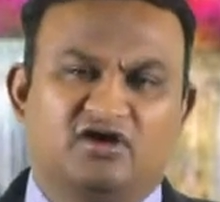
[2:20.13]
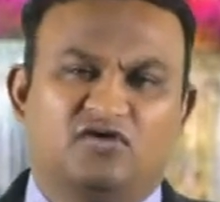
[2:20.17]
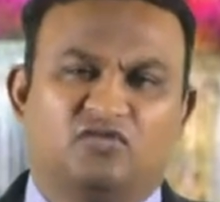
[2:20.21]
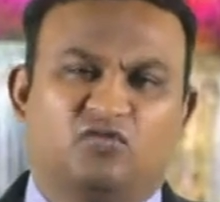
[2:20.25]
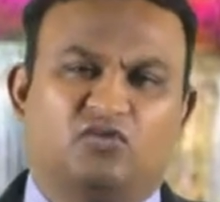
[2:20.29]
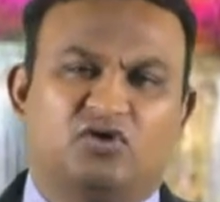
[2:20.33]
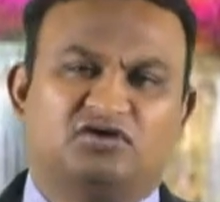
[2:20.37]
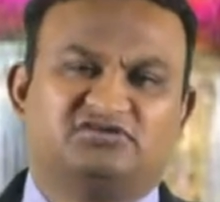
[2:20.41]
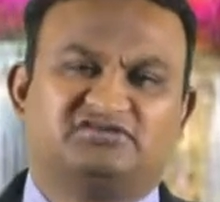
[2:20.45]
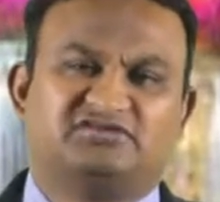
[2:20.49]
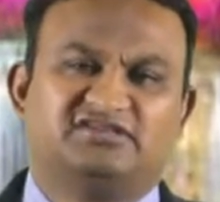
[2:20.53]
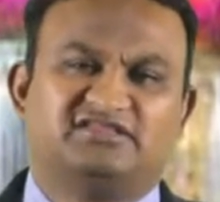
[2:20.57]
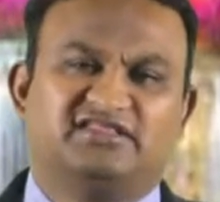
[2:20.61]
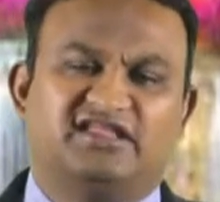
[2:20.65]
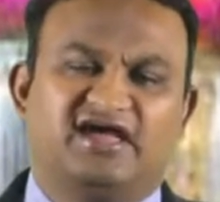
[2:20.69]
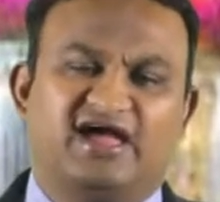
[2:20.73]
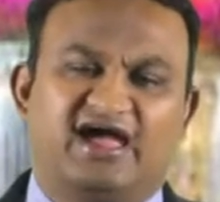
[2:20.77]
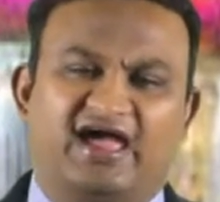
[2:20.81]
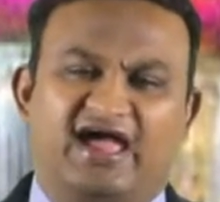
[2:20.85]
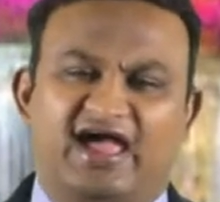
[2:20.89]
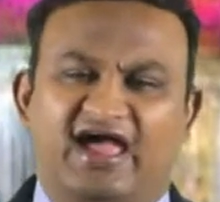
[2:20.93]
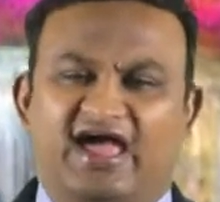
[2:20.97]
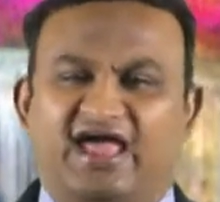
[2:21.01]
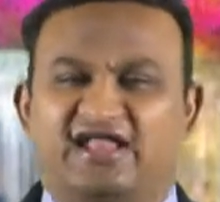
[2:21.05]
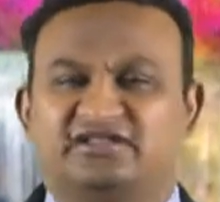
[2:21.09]
was in
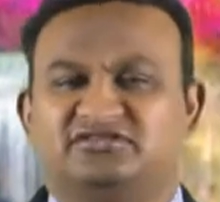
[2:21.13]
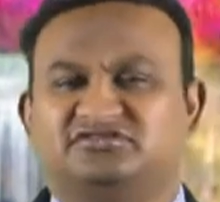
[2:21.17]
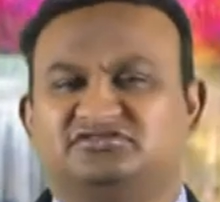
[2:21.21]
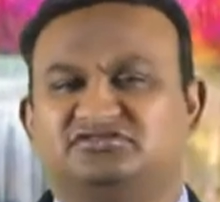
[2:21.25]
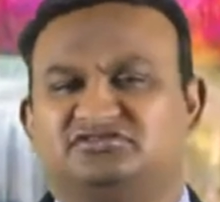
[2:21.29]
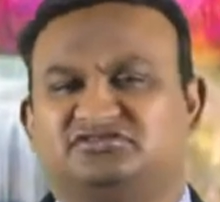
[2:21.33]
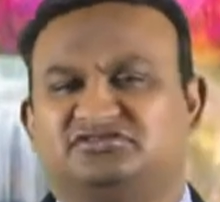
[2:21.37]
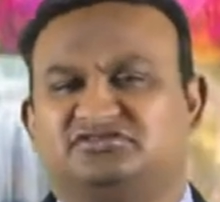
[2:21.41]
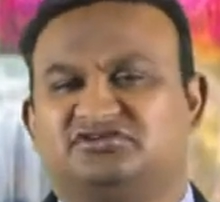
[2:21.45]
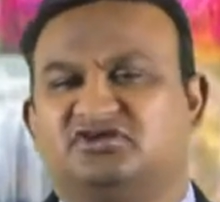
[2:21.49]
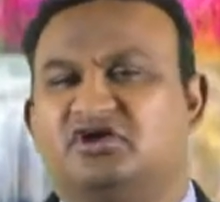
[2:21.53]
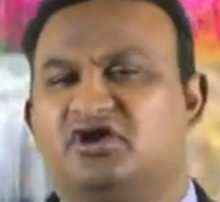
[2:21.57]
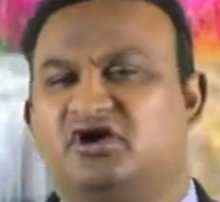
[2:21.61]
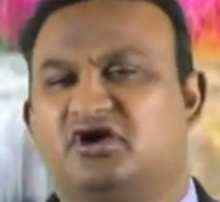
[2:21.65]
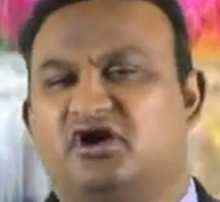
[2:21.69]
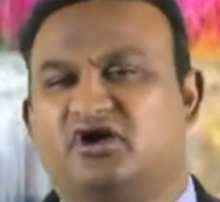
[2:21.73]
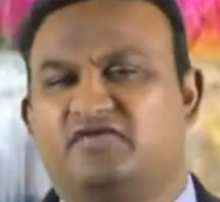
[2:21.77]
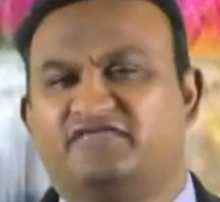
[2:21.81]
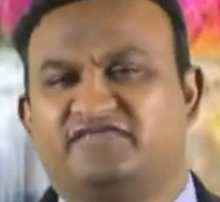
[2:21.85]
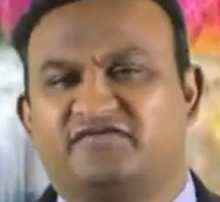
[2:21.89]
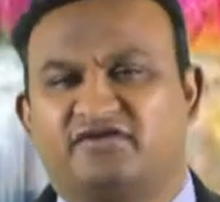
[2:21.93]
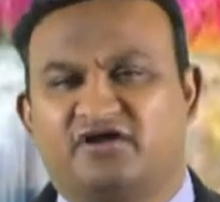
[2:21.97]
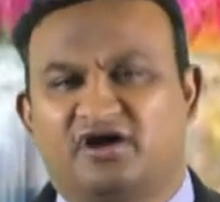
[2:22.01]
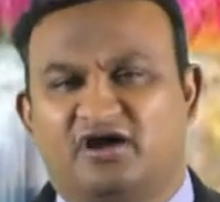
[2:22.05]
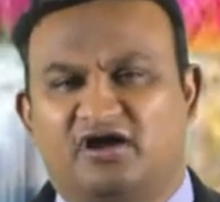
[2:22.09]
the hands
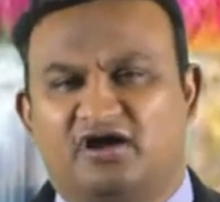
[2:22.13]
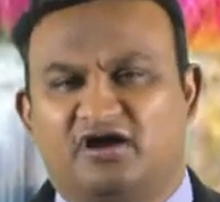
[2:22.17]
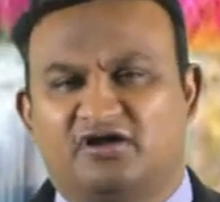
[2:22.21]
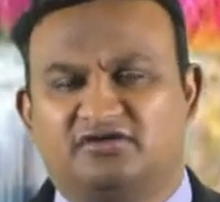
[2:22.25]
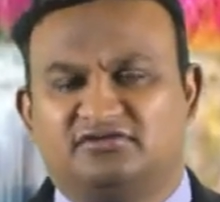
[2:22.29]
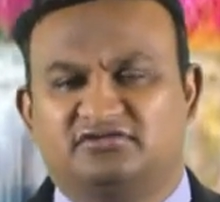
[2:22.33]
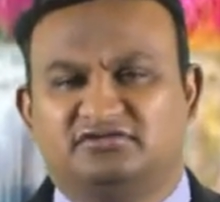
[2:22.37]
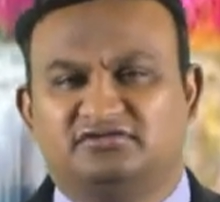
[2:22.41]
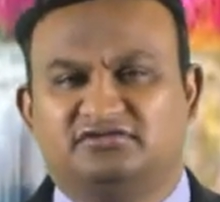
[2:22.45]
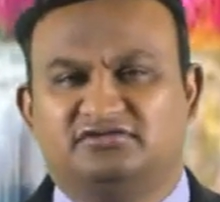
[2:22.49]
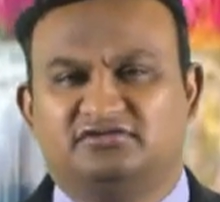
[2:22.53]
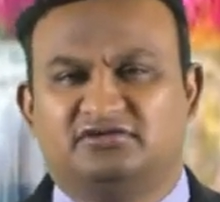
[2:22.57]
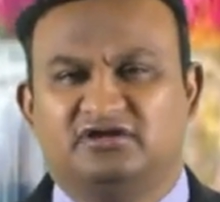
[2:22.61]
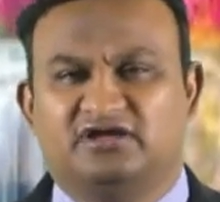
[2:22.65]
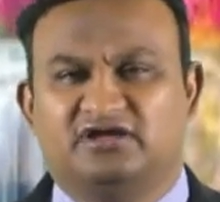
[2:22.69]
of God.